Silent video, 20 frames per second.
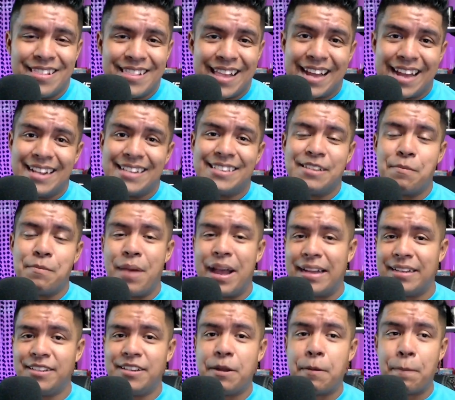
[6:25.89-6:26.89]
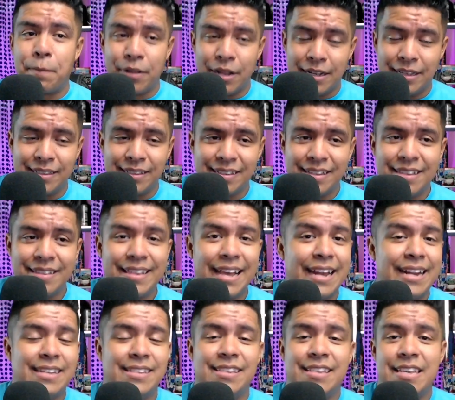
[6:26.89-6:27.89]
That is the Magic Plus.
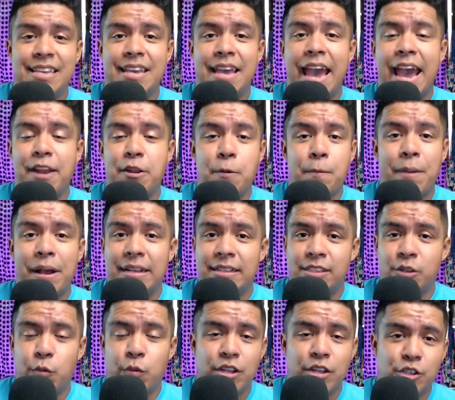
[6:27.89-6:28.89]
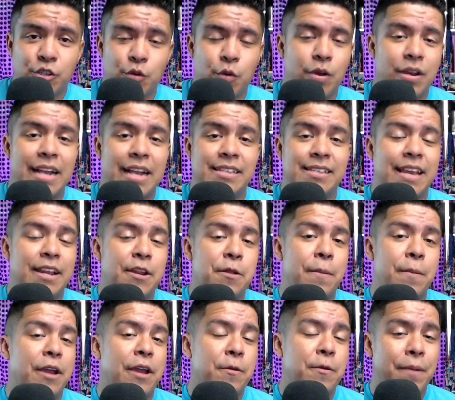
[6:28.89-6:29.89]
That is the annual pass that we enjoy. That's the
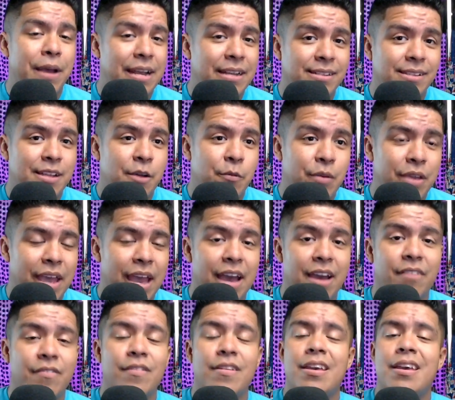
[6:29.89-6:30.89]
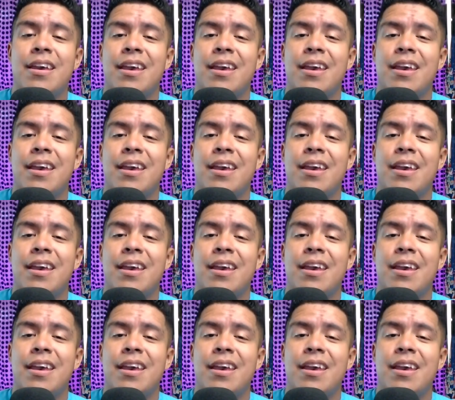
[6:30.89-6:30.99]
annual pass that we have.